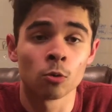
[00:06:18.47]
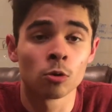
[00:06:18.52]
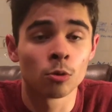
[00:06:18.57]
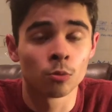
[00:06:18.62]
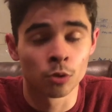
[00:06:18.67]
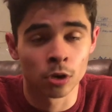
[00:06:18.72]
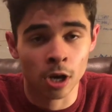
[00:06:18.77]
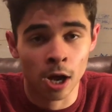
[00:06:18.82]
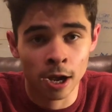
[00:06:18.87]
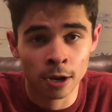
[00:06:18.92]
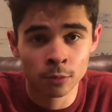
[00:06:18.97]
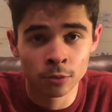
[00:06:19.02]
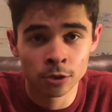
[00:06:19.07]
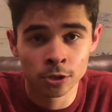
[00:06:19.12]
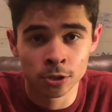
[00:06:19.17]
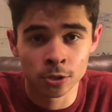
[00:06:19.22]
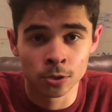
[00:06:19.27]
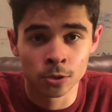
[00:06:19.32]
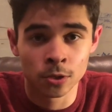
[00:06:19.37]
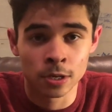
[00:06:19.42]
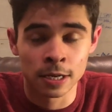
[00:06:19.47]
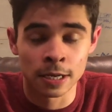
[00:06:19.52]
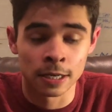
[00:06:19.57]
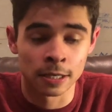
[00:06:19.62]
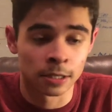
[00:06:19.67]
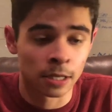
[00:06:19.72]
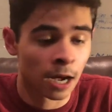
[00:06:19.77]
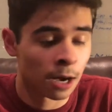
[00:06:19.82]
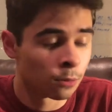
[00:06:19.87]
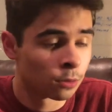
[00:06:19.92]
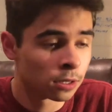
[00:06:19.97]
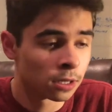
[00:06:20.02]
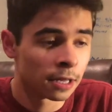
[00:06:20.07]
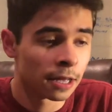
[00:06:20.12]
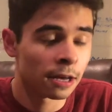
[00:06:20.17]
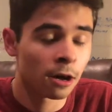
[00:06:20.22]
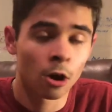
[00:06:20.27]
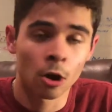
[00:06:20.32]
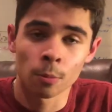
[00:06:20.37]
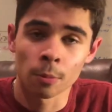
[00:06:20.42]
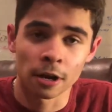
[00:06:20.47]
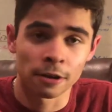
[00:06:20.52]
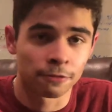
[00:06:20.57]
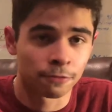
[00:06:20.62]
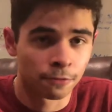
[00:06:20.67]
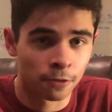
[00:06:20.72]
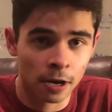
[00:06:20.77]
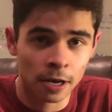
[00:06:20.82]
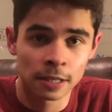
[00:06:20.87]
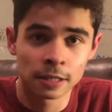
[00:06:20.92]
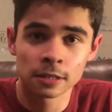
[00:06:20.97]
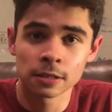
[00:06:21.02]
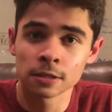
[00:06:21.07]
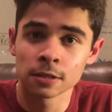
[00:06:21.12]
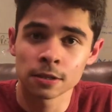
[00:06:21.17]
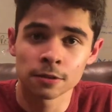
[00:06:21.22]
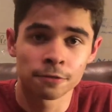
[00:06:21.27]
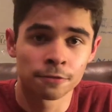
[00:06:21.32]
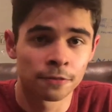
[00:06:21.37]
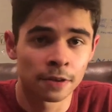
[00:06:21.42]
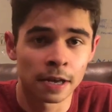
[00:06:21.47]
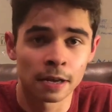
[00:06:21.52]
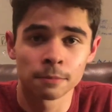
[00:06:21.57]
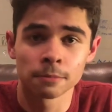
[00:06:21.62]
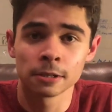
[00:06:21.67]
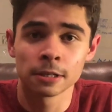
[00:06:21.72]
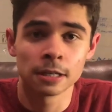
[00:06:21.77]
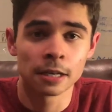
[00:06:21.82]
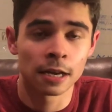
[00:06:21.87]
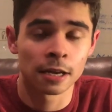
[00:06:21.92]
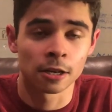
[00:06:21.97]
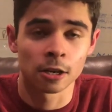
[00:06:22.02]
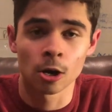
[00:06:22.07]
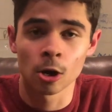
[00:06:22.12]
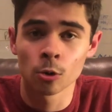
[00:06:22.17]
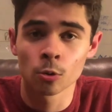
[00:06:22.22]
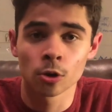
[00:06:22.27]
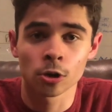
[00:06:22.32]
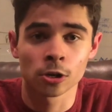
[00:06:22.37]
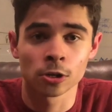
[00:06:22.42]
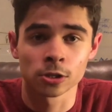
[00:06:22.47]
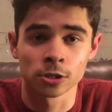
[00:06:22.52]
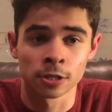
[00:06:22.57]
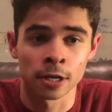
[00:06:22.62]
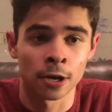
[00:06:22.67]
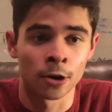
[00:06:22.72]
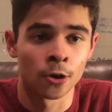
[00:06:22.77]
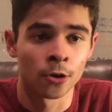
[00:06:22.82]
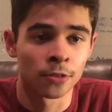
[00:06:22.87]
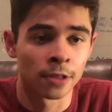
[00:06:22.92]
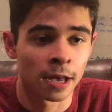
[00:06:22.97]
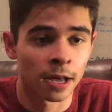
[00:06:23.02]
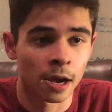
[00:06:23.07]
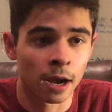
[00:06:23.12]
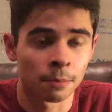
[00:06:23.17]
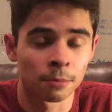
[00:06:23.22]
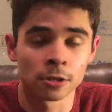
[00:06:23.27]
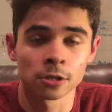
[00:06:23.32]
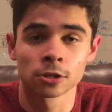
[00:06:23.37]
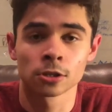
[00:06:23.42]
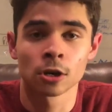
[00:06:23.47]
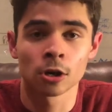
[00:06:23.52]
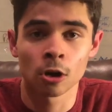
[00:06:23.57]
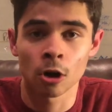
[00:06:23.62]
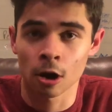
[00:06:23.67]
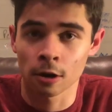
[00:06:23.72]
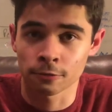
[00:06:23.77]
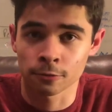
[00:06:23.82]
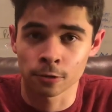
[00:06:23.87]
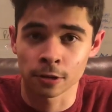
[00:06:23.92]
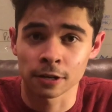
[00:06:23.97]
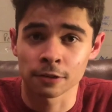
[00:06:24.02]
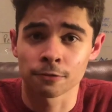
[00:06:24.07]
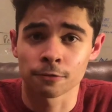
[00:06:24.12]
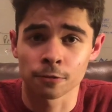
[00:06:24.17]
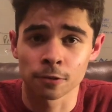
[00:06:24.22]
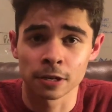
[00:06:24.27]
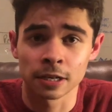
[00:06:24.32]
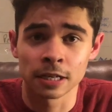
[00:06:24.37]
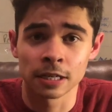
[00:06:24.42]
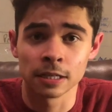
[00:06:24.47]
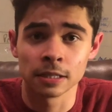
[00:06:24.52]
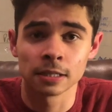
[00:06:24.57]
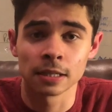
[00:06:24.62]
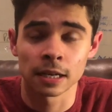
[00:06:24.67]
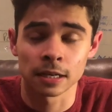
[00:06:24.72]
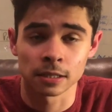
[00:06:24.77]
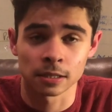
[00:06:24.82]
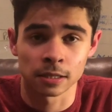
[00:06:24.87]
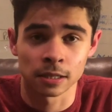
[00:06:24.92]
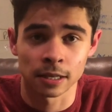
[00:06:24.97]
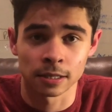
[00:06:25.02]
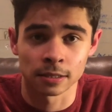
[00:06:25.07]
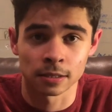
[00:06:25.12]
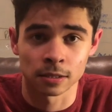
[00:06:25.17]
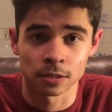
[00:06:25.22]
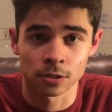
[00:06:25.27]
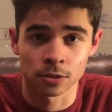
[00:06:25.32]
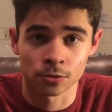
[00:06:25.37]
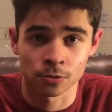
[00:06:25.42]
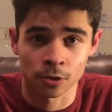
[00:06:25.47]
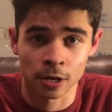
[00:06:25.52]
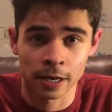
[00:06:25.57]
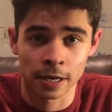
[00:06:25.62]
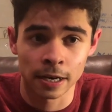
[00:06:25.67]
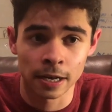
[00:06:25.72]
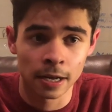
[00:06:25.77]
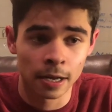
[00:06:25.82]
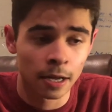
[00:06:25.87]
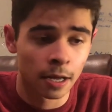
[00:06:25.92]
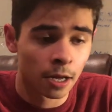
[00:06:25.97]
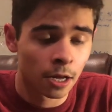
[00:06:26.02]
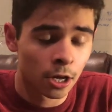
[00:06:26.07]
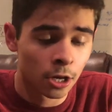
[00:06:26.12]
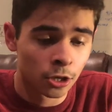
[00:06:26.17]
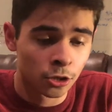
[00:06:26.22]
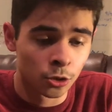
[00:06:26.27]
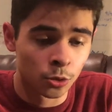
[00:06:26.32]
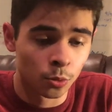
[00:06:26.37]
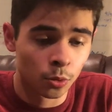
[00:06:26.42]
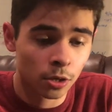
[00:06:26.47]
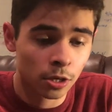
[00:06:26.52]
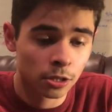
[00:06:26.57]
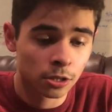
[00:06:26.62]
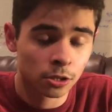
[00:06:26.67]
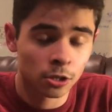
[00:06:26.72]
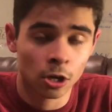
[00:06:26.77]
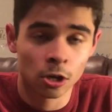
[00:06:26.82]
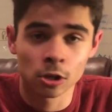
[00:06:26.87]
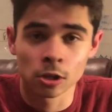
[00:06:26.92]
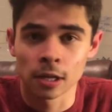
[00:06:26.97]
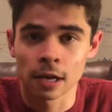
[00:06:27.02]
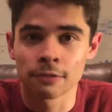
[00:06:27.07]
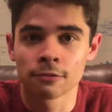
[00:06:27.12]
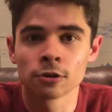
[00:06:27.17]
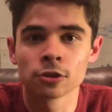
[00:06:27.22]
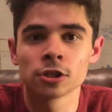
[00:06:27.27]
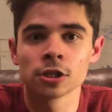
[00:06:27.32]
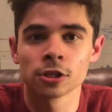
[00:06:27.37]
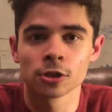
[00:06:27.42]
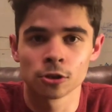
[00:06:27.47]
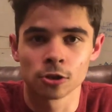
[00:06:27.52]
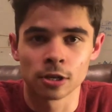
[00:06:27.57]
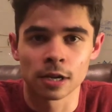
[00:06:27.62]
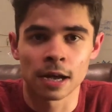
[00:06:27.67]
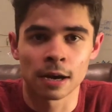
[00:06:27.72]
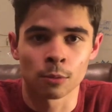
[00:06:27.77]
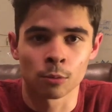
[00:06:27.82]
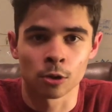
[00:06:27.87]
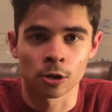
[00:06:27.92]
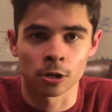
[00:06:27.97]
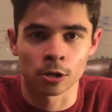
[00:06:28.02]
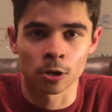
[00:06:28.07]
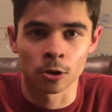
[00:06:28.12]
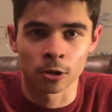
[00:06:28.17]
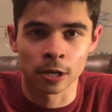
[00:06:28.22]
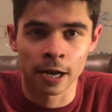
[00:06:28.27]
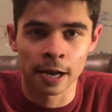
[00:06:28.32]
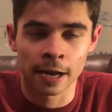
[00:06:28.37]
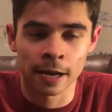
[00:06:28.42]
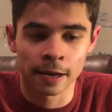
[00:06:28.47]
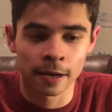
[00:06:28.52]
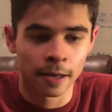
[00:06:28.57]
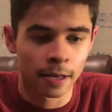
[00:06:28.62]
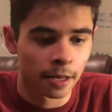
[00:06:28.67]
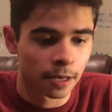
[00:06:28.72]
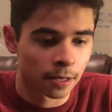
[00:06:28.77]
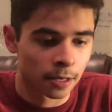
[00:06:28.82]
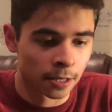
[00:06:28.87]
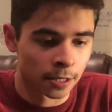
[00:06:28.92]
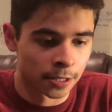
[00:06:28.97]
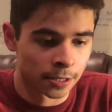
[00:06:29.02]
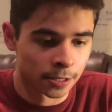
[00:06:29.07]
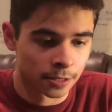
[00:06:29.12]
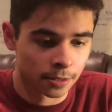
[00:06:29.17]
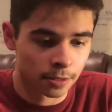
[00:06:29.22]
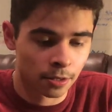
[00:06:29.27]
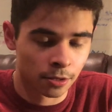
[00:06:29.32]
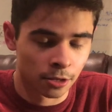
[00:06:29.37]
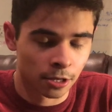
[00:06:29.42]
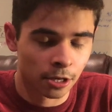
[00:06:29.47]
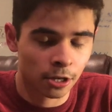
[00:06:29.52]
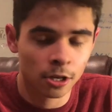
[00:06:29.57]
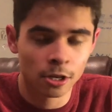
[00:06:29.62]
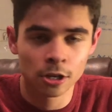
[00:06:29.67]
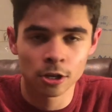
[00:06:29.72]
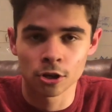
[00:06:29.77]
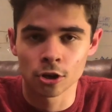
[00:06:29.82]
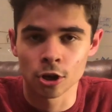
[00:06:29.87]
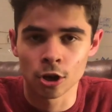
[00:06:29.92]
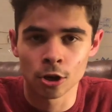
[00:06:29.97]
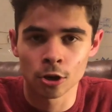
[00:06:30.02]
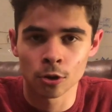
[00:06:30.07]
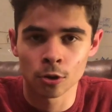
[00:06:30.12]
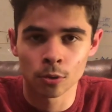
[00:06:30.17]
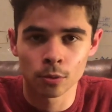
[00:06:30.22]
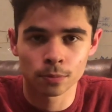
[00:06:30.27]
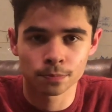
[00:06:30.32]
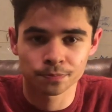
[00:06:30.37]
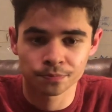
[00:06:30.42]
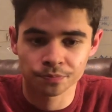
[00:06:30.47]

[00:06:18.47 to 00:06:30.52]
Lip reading: what I would do is I would let all my friends, family, and coworkers know that I'm gonna start offering free tennis lessons, right? You wanna start leveraging your network, okay? Because they're gonna know